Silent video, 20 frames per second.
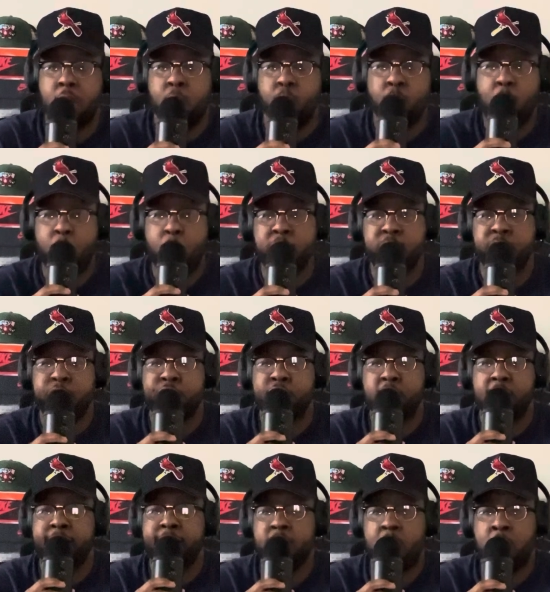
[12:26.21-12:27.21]
What we
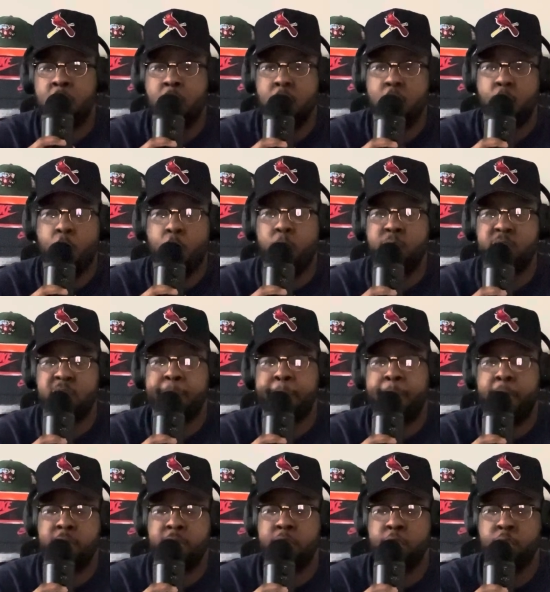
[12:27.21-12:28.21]
should have done. What we were
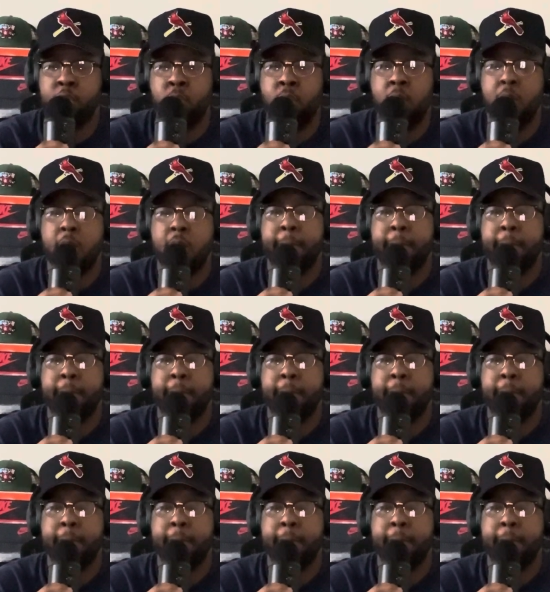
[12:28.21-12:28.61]
supposed to do.